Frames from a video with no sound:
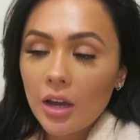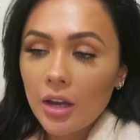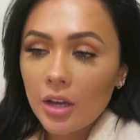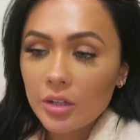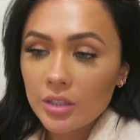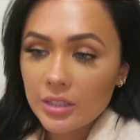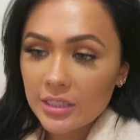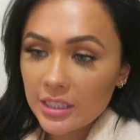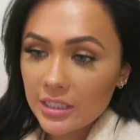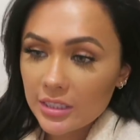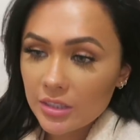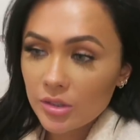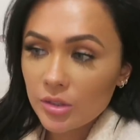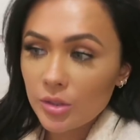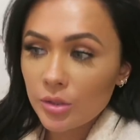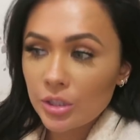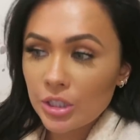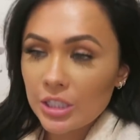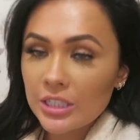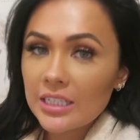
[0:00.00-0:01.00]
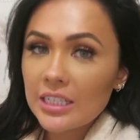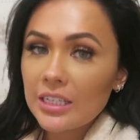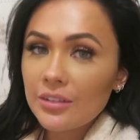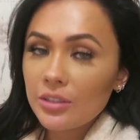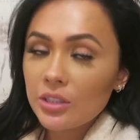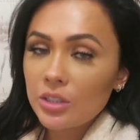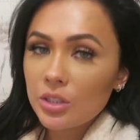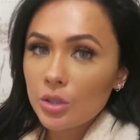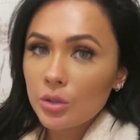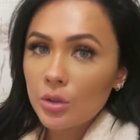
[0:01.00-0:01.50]
I got sticks of sushi
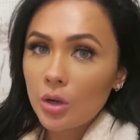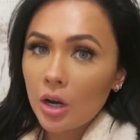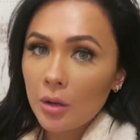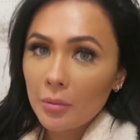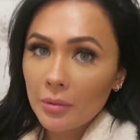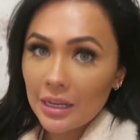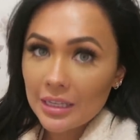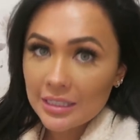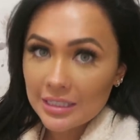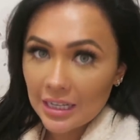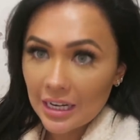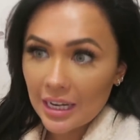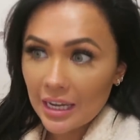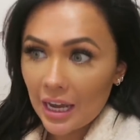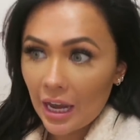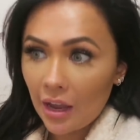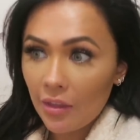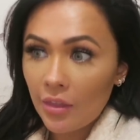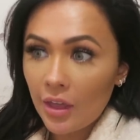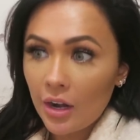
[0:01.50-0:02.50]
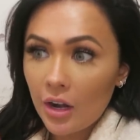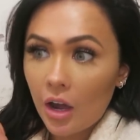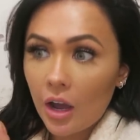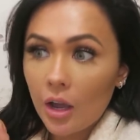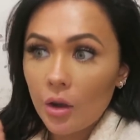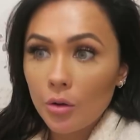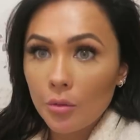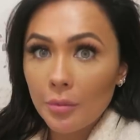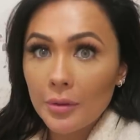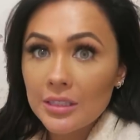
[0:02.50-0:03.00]
delivered to Carnaby Laser Clinic, and then
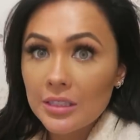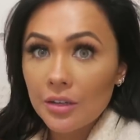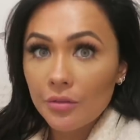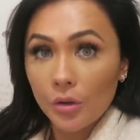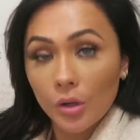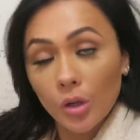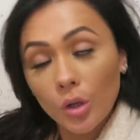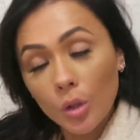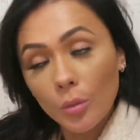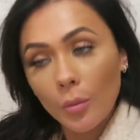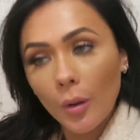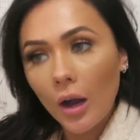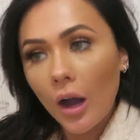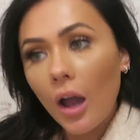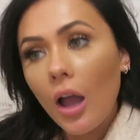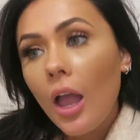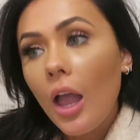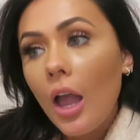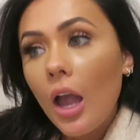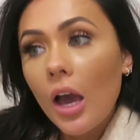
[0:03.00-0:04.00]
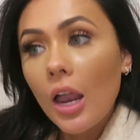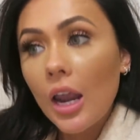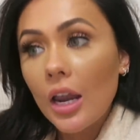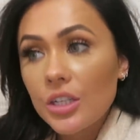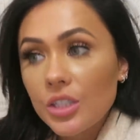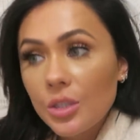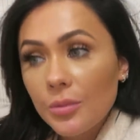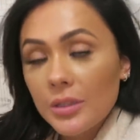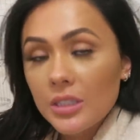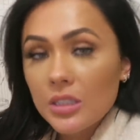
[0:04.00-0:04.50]
I ordered myself an Uber. And I
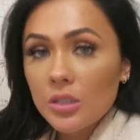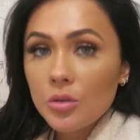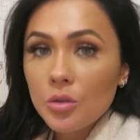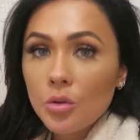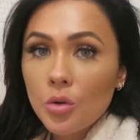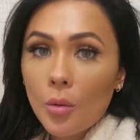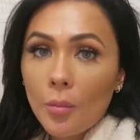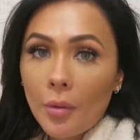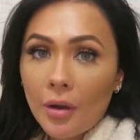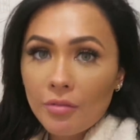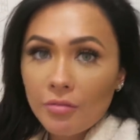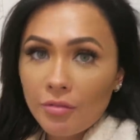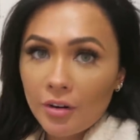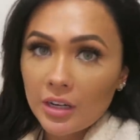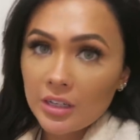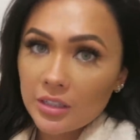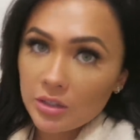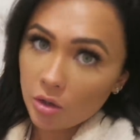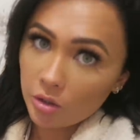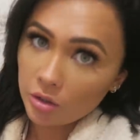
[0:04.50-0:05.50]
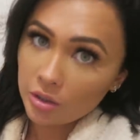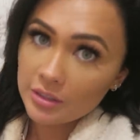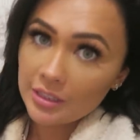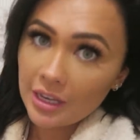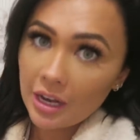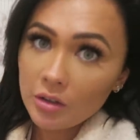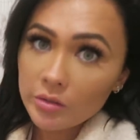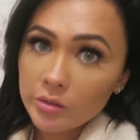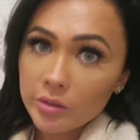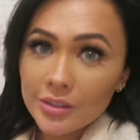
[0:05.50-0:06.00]
actually went to my friend Hodder's
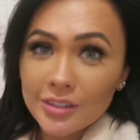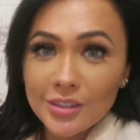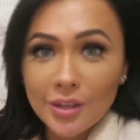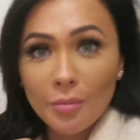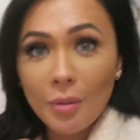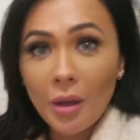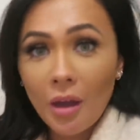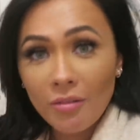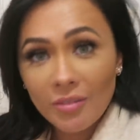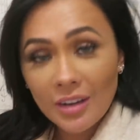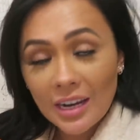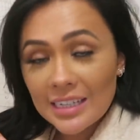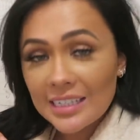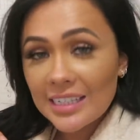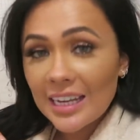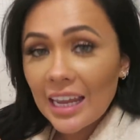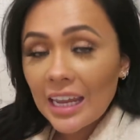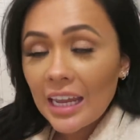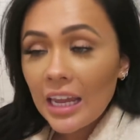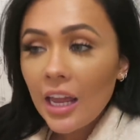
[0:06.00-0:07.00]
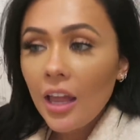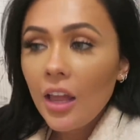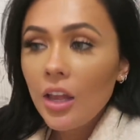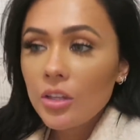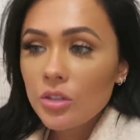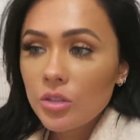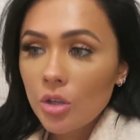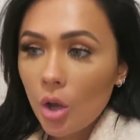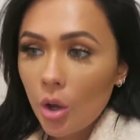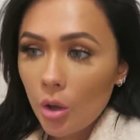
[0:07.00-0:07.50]
house because it's her birthday today.
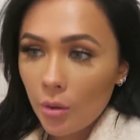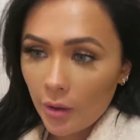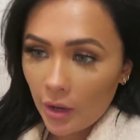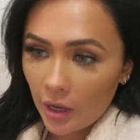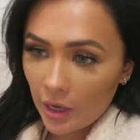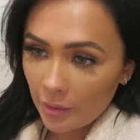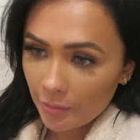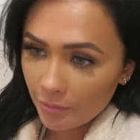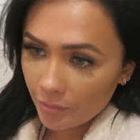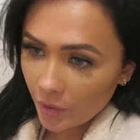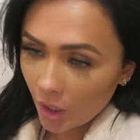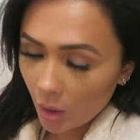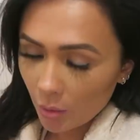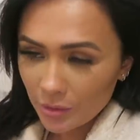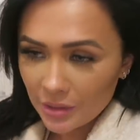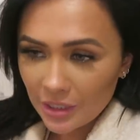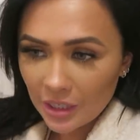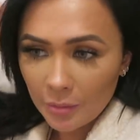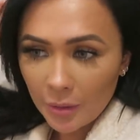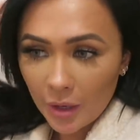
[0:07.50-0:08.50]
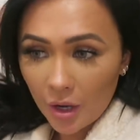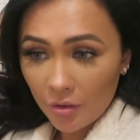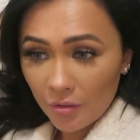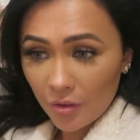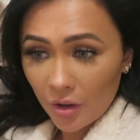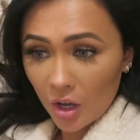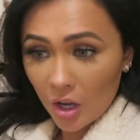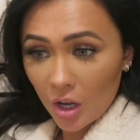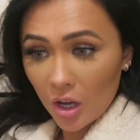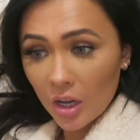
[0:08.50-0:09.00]
So I was going to meet up
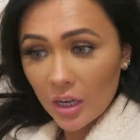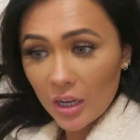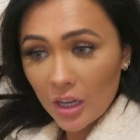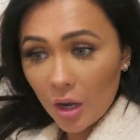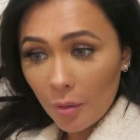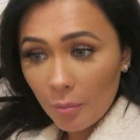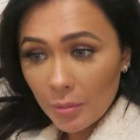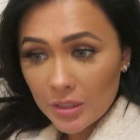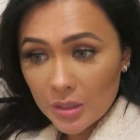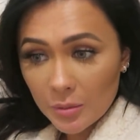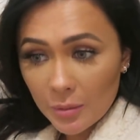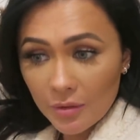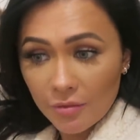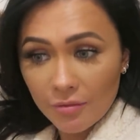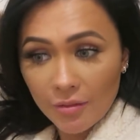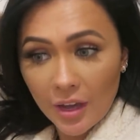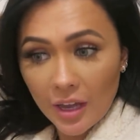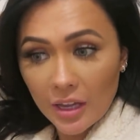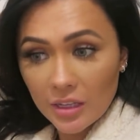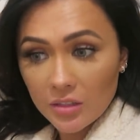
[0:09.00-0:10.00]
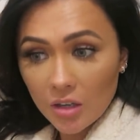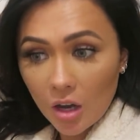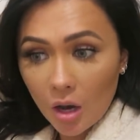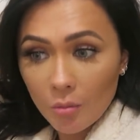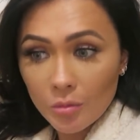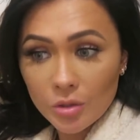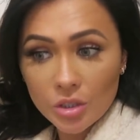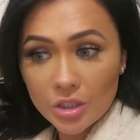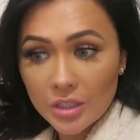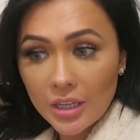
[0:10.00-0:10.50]
with her earlier, but to be fair,
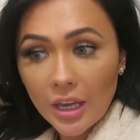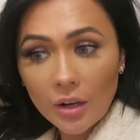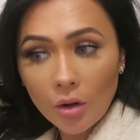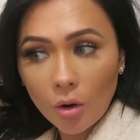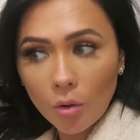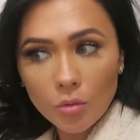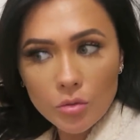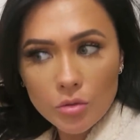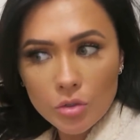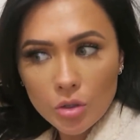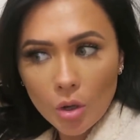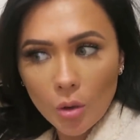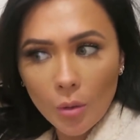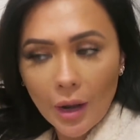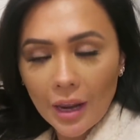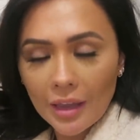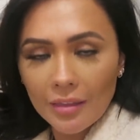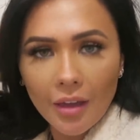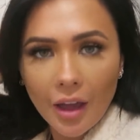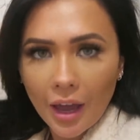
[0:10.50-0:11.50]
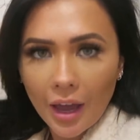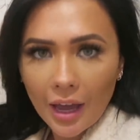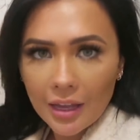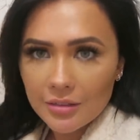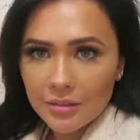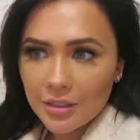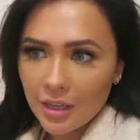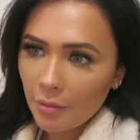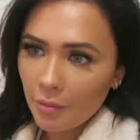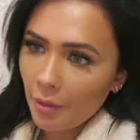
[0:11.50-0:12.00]
time was just getting on so late that I
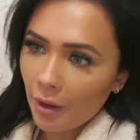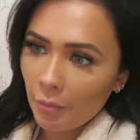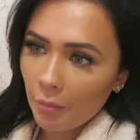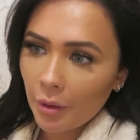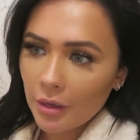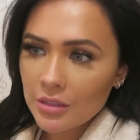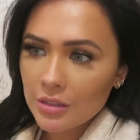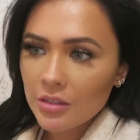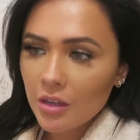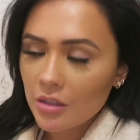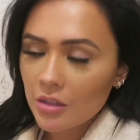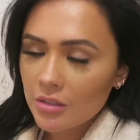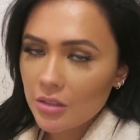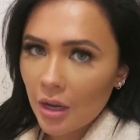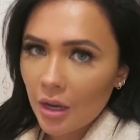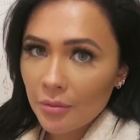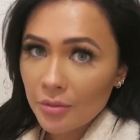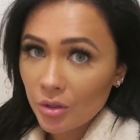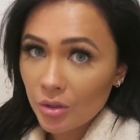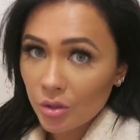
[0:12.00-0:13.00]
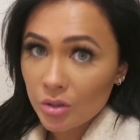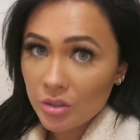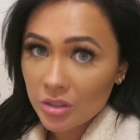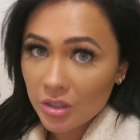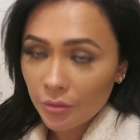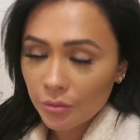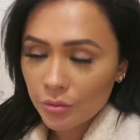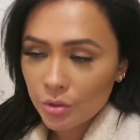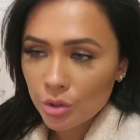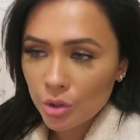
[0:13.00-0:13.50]
had to get back by a certain time because I've got
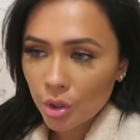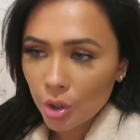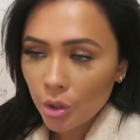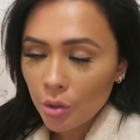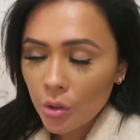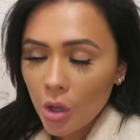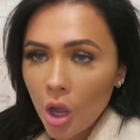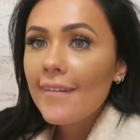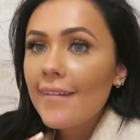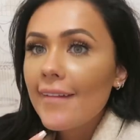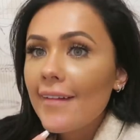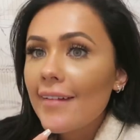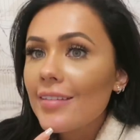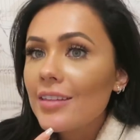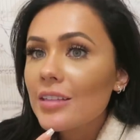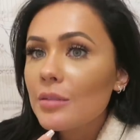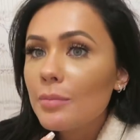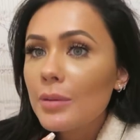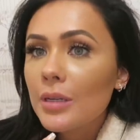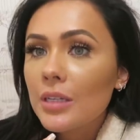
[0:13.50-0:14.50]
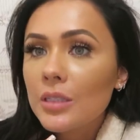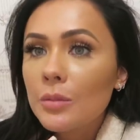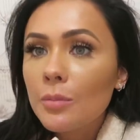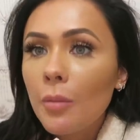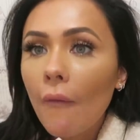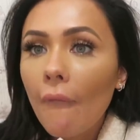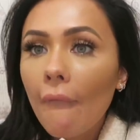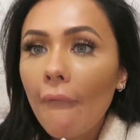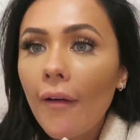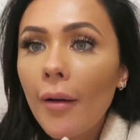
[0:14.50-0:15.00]
stuff to do. Look at this big
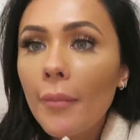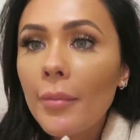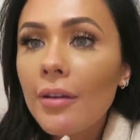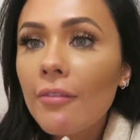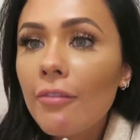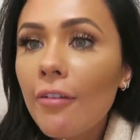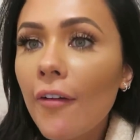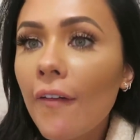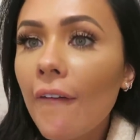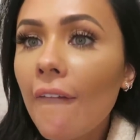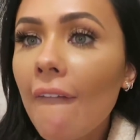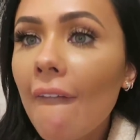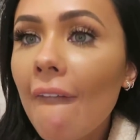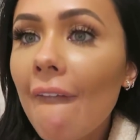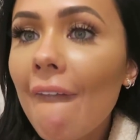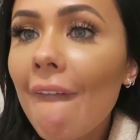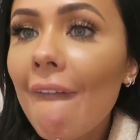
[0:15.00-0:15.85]
spot coming through.